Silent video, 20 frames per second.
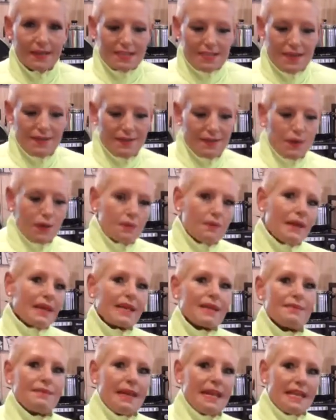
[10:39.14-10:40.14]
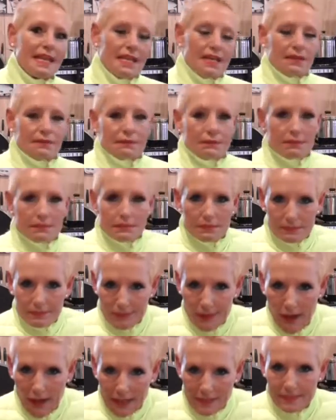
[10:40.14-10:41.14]
So if you're recommending
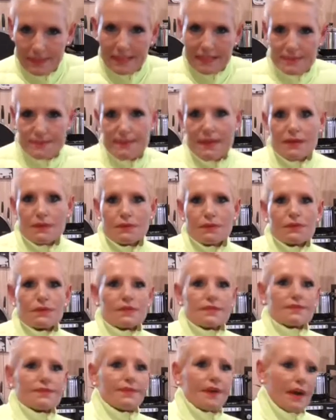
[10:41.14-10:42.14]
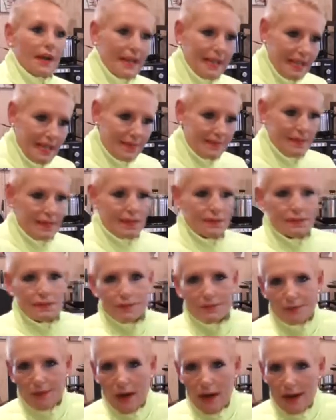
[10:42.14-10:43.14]
vitamins, minerals,
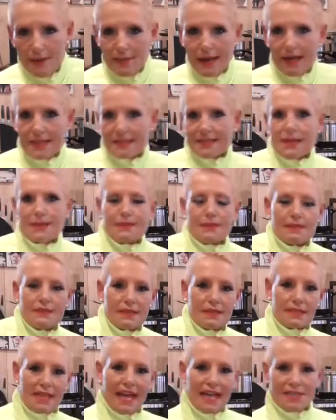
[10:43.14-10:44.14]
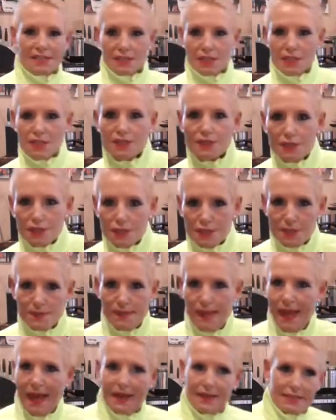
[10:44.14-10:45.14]
phytochemicals, fiber, supplementation, nutrition
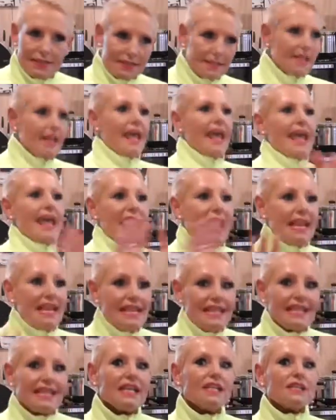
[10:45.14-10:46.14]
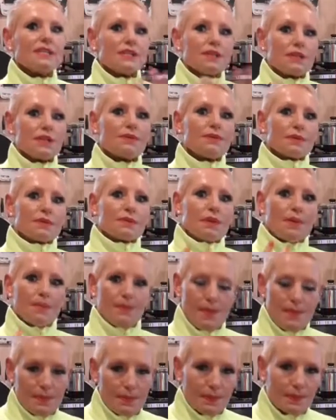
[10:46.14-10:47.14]
powders, anything to do with
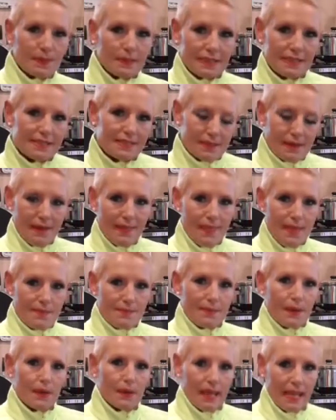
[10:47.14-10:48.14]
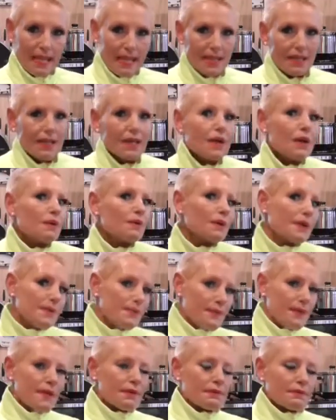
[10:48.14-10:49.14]
what people put inside their body, would
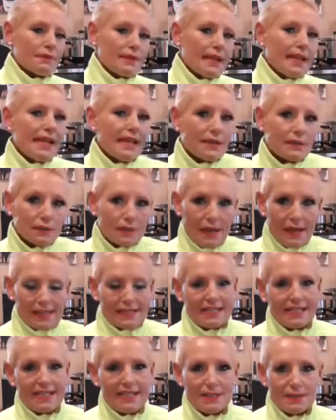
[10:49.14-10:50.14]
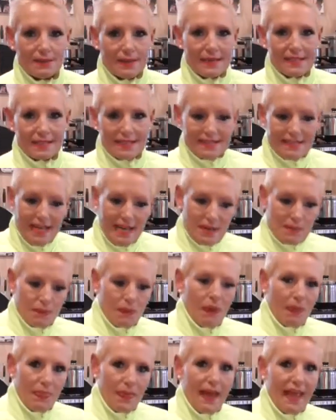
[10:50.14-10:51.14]
it be a really good idea to understand
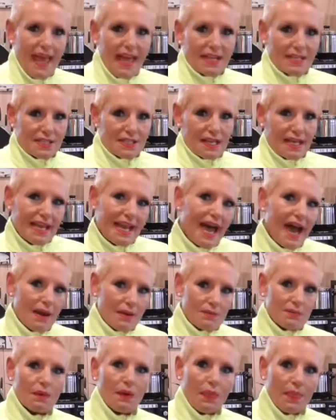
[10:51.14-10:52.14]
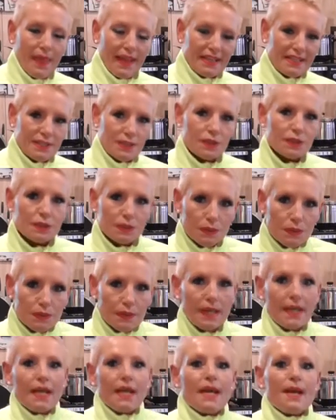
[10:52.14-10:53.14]
what they actually are and what they
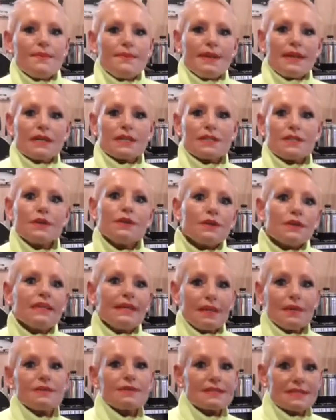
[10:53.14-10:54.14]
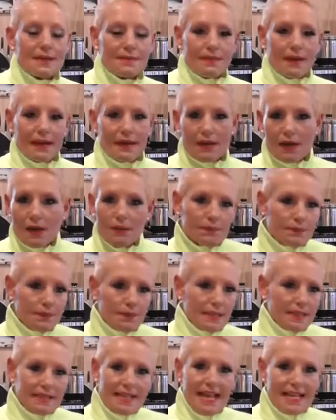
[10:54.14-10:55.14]
do? Because you could kill someone, and I'll
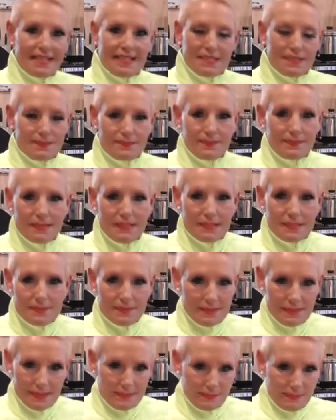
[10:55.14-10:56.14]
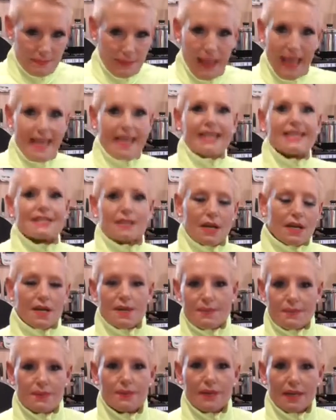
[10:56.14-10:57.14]
put it, that's as blank as I
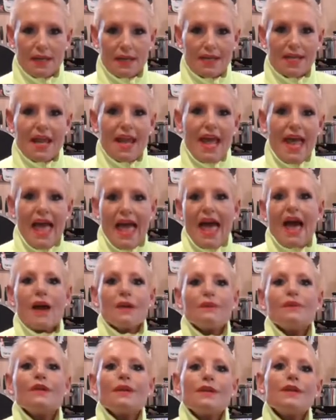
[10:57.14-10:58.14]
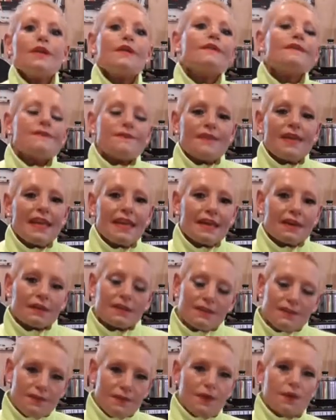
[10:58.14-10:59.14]
can put it. How would you
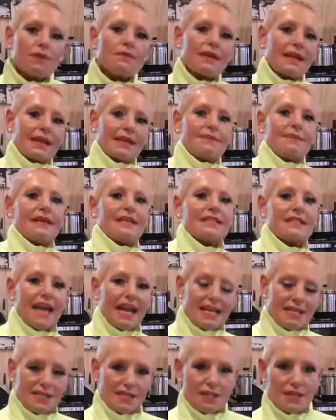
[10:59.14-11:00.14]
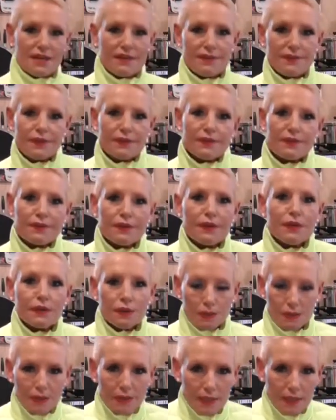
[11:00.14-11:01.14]
feel if your recommendation for
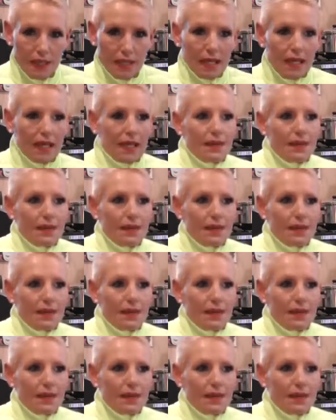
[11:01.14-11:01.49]
food